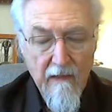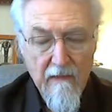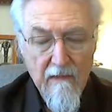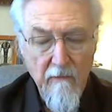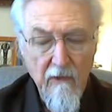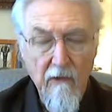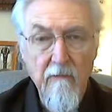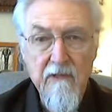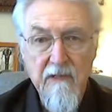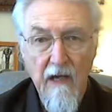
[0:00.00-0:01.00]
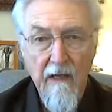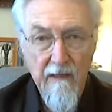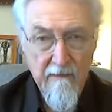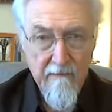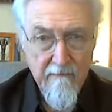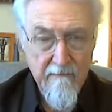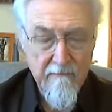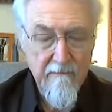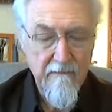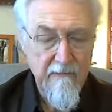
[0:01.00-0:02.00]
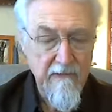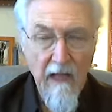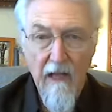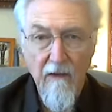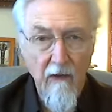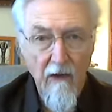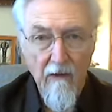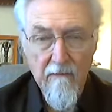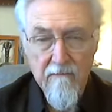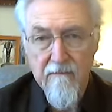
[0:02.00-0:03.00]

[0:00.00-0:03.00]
So I'm going to recite it. It's not long.